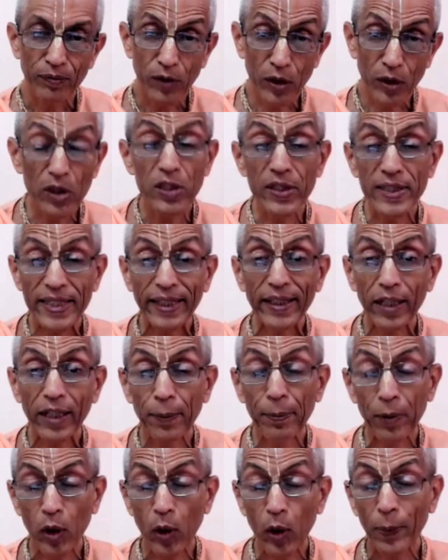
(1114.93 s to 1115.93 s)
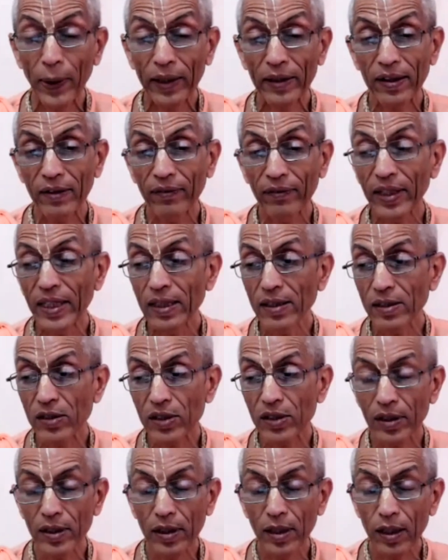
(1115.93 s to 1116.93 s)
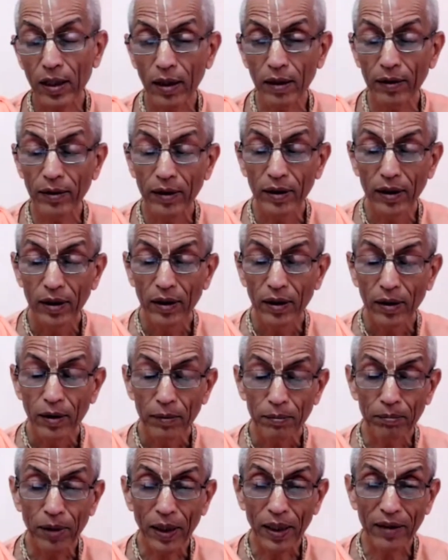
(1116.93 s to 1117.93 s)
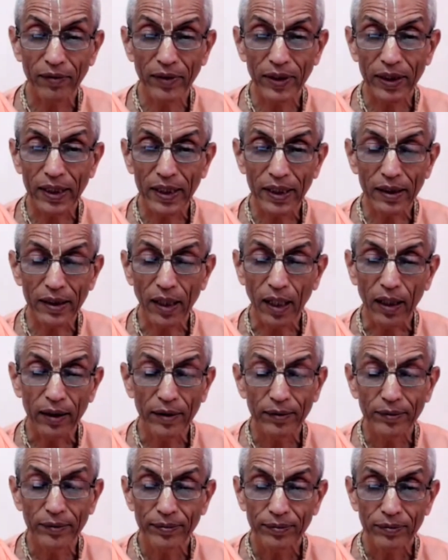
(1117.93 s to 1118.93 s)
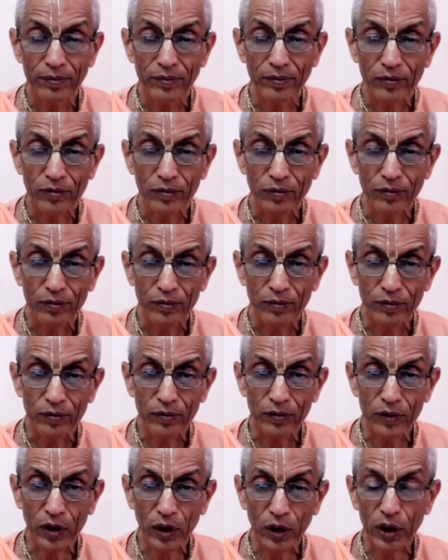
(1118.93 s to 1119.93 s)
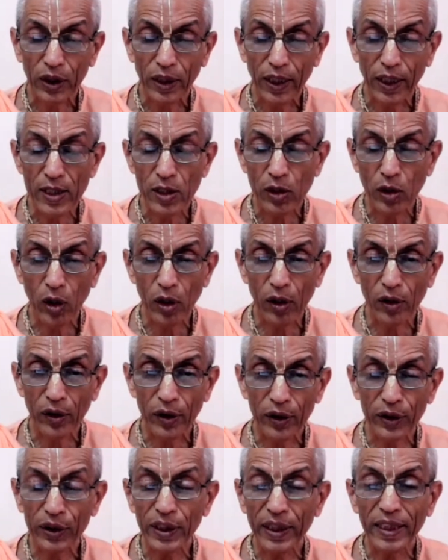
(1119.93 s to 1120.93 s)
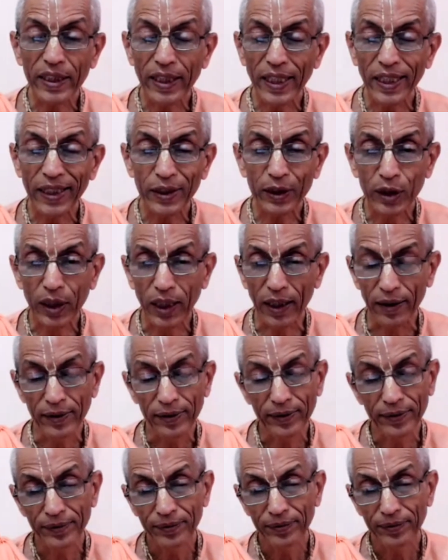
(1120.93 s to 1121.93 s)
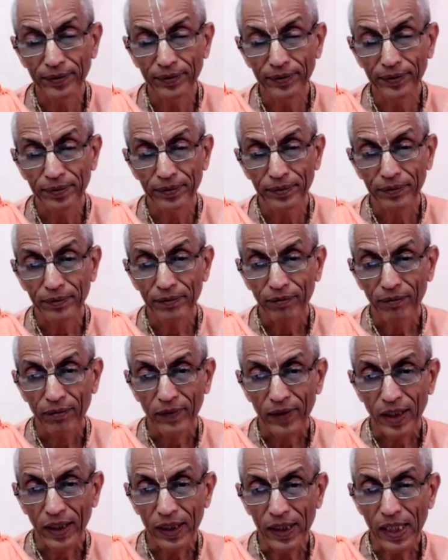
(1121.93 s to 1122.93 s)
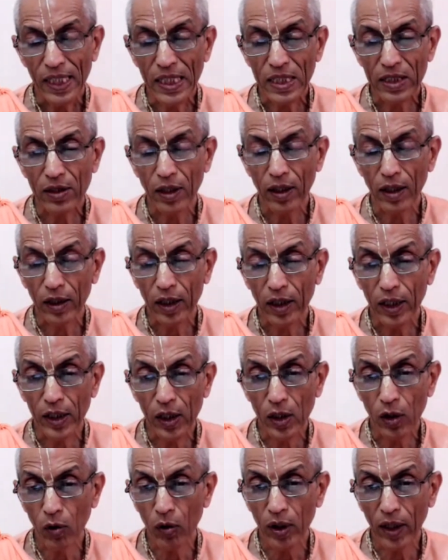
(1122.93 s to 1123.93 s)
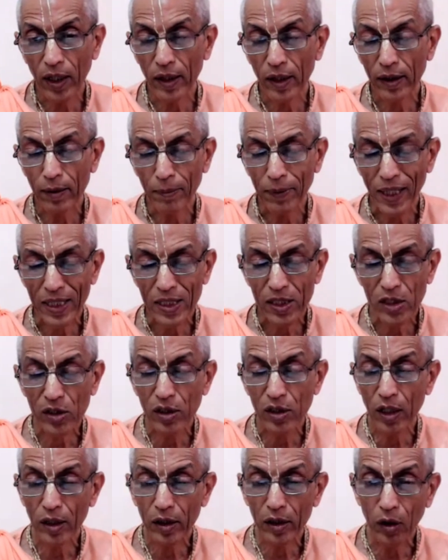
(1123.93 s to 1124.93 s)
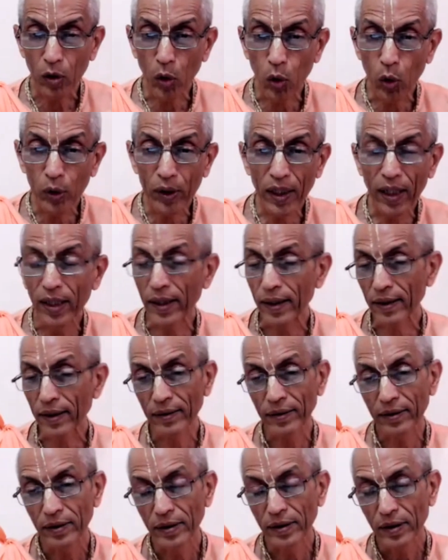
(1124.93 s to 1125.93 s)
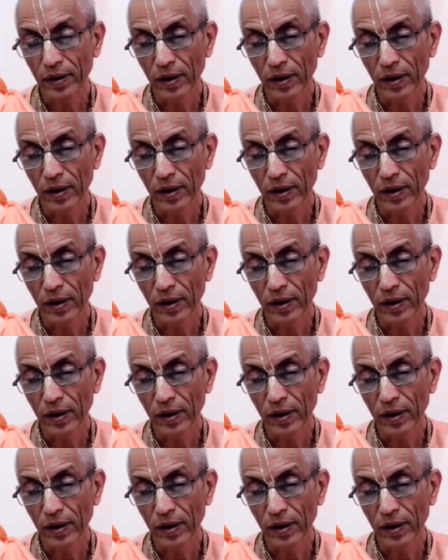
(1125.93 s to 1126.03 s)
This is a secret Prabhupada reveals in the Bhagavad Gita. Krishna is called Rishi Kesha. He is the controller, the master, the owner